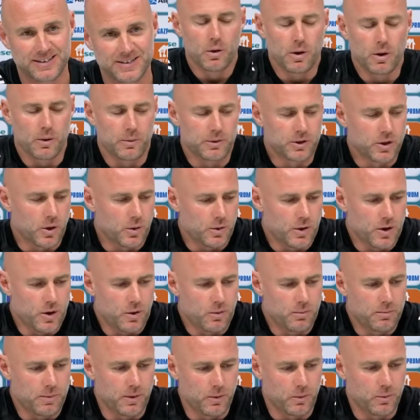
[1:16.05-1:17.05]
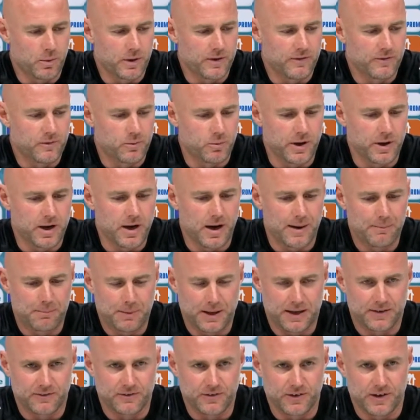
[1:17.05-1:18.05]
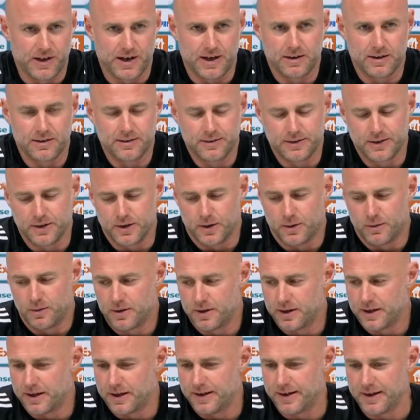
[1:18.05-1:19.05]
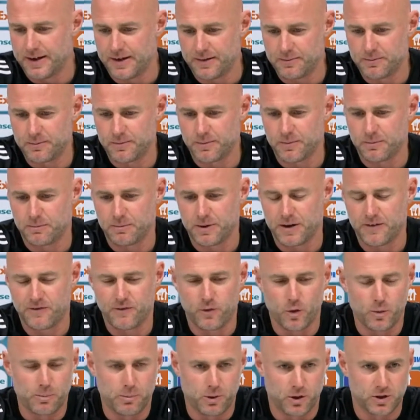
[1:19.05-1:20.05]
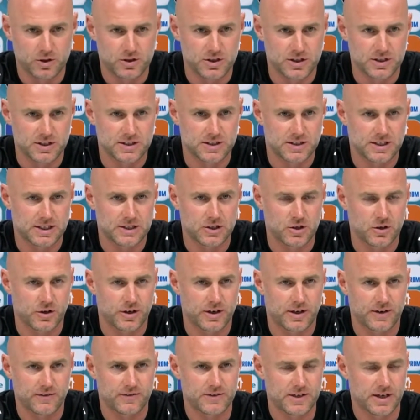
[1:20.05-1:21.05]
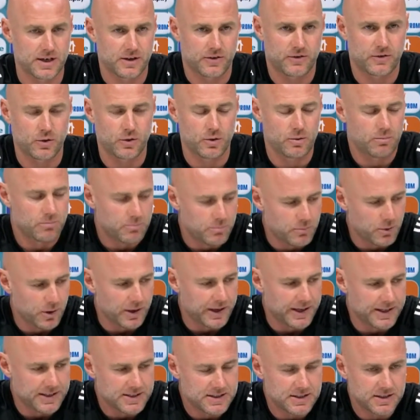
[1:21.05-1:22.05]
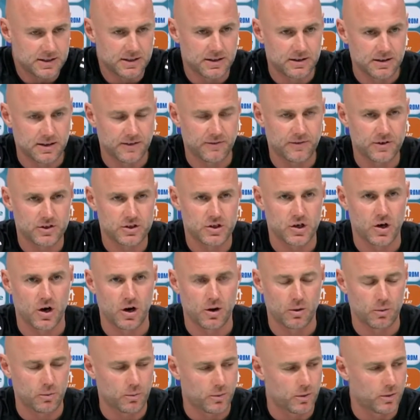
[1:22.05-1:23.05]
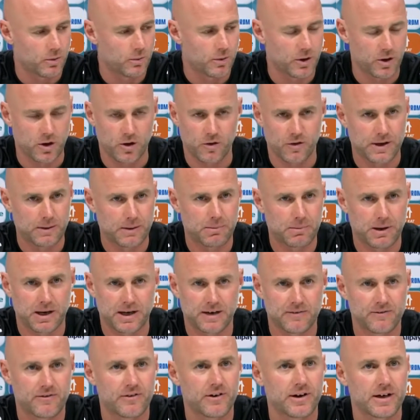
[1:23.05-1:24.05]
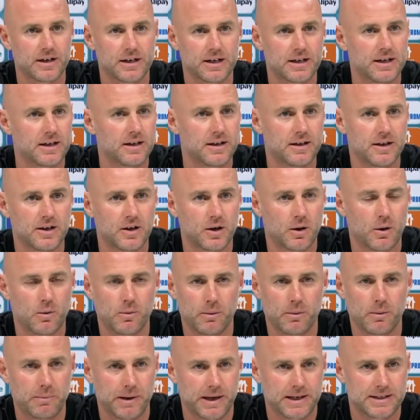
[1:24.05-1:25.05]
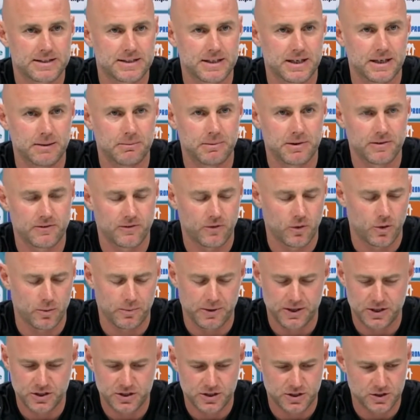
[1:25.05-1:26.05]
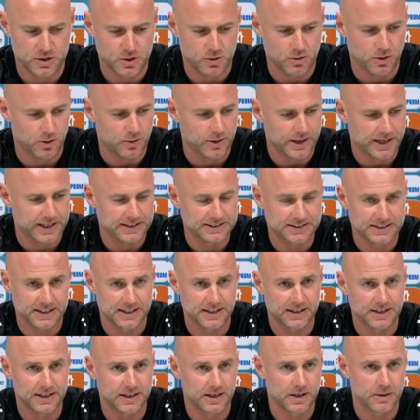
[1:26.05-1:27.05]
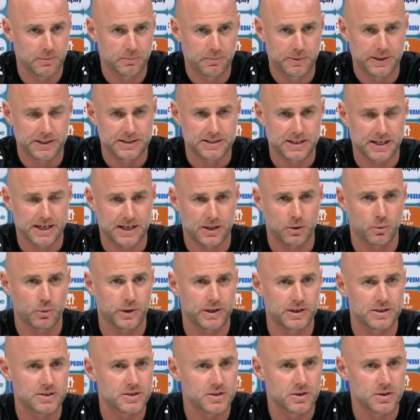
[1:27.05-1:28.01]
Well, we don't know, but we can't plan for that. If 4 points is good enough to get through, brilliant. If it's not, we're already planning for Italy. We'll pick a team and a formation to go out against Italy and compete and get the win.